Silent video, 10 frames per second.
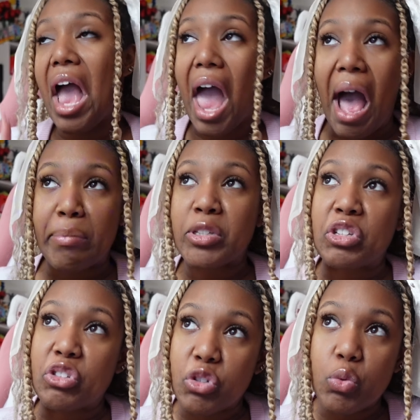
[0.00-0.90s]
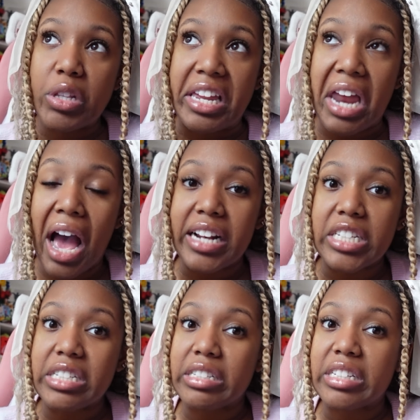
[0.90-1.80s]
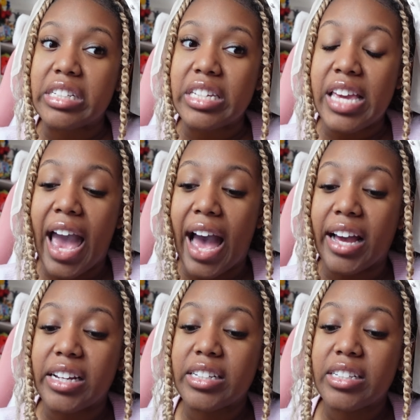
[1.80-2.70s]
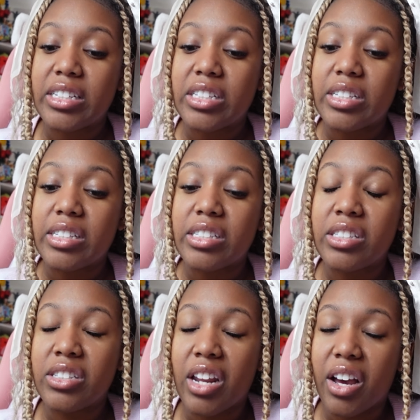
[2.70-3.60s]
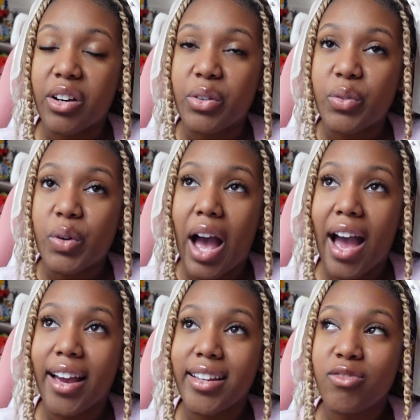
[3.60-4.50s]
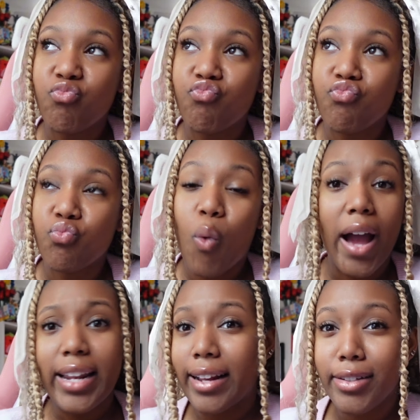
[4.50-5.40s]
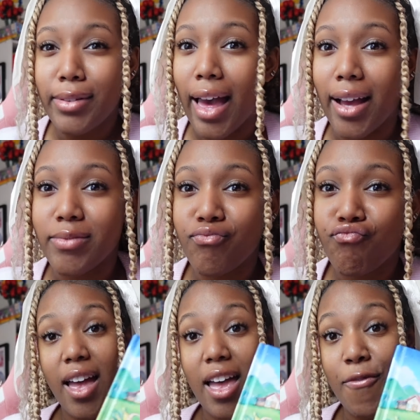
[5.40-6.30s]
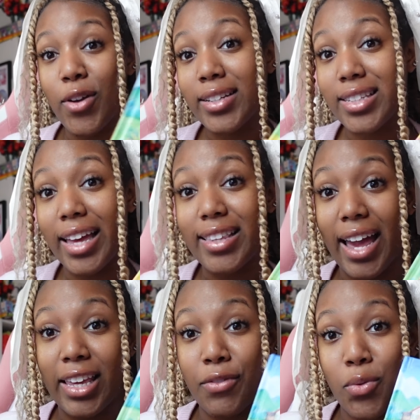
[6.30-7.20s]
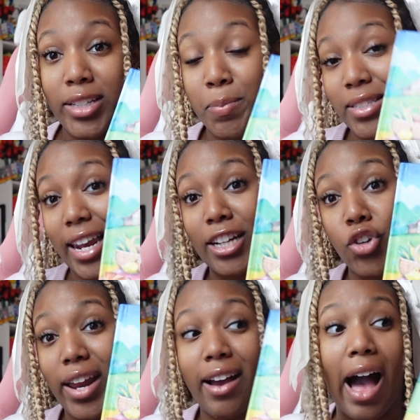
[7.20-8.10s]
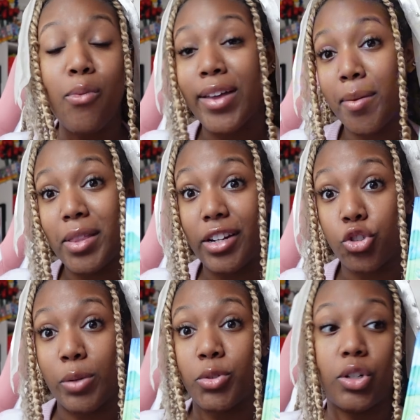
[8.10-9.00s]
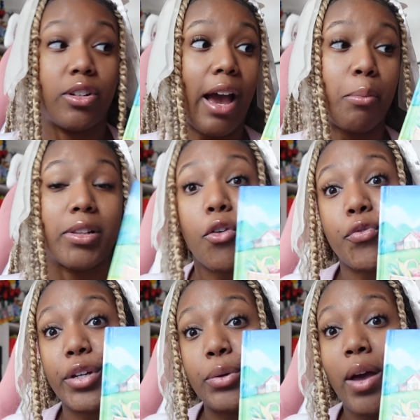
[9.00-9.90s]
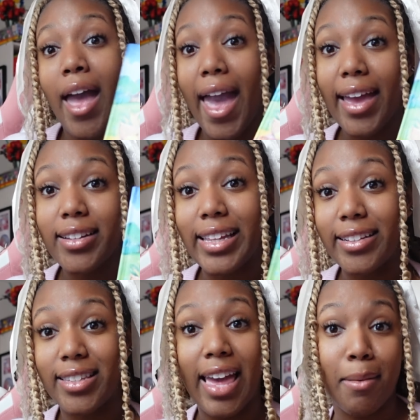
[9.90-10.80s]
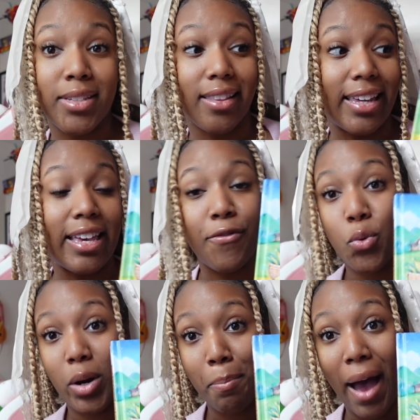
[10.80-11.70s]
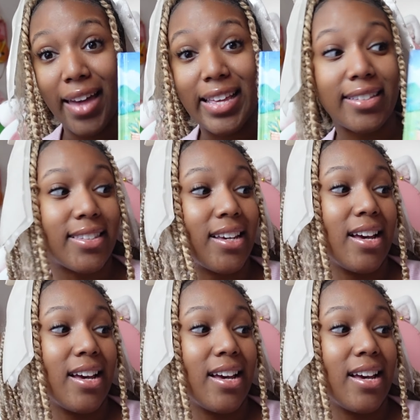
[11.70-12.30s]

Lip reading: absolutely not. Yeah, no. Why did I do that? If you guys liked any of the recipes that I tried out, I'll write them in the description down below for you, and a link to the Amazon link if you want to buy this.